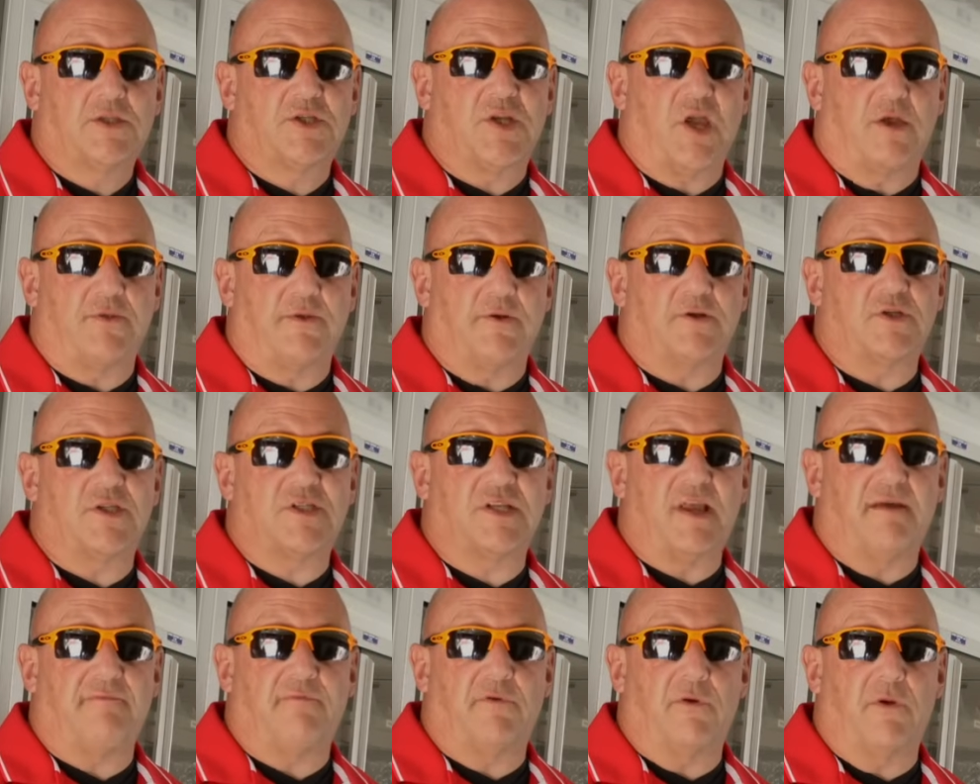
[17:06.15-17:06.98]
So there's
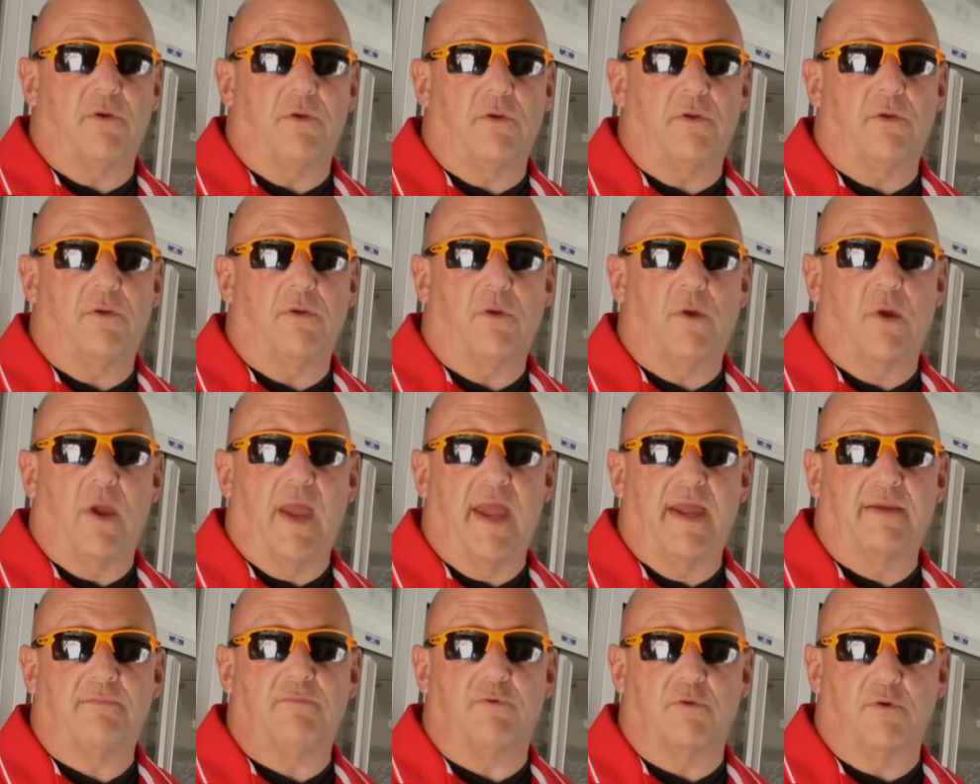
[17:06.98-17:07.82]
several
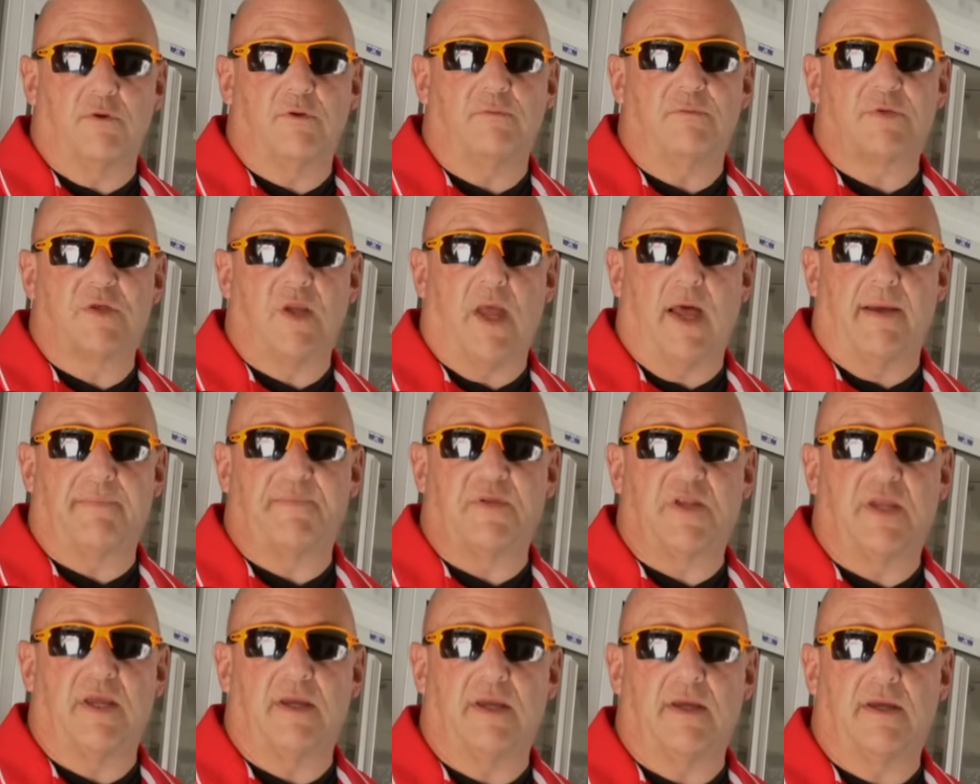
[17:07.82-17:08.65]
headrooms up
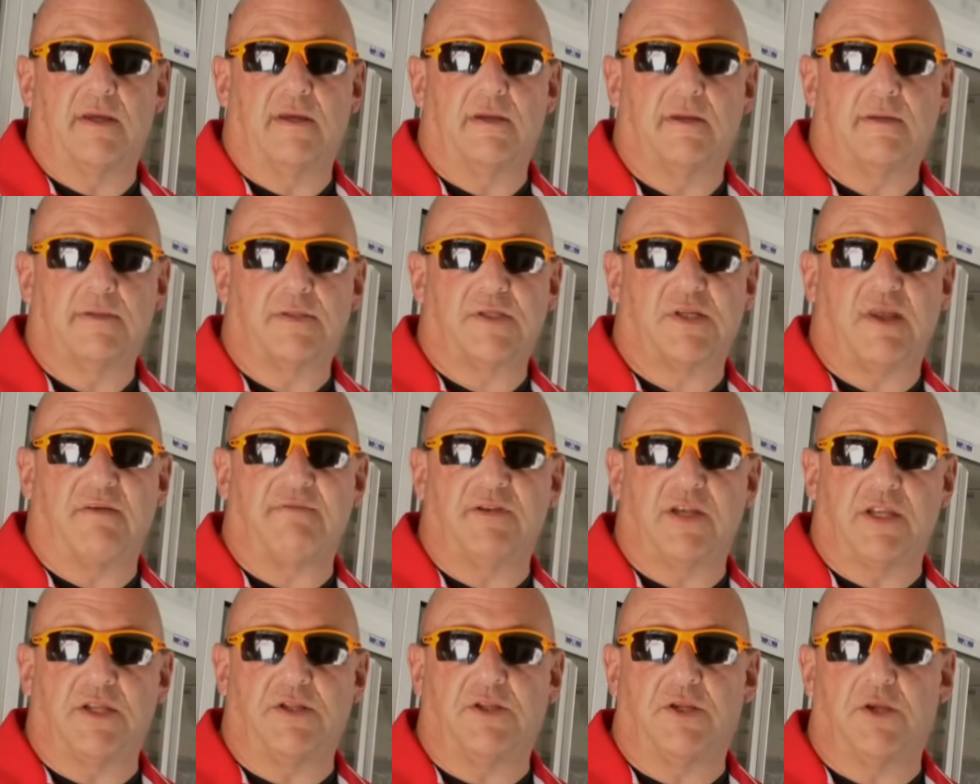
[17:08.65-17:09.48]
to
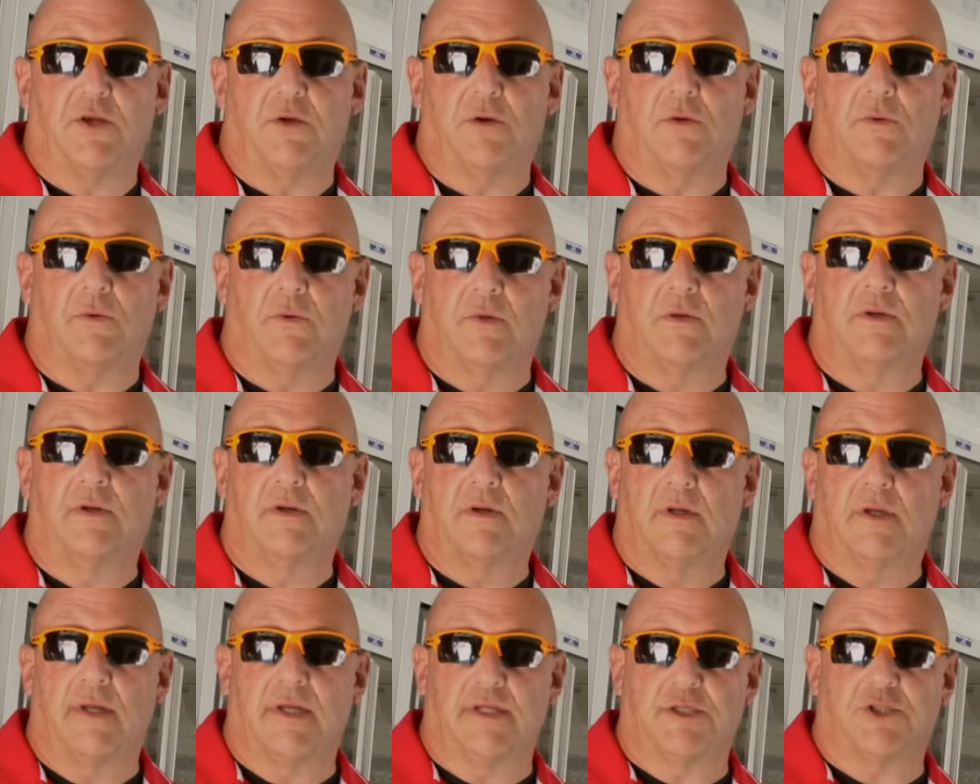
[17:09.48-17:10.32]
72
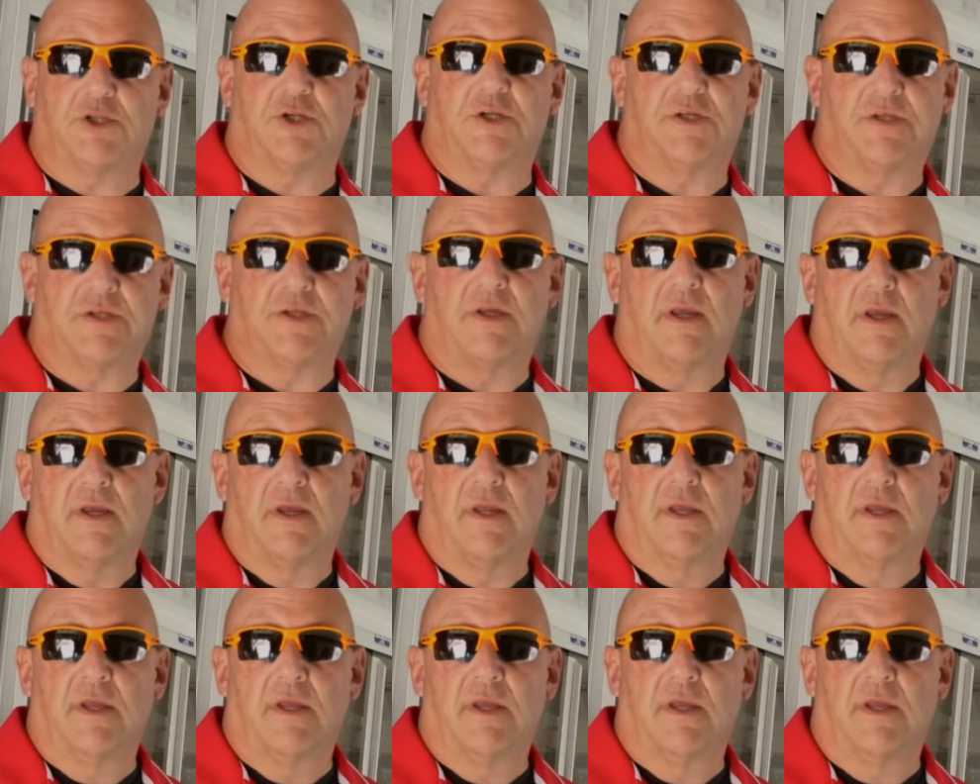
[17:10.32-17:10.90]
inches.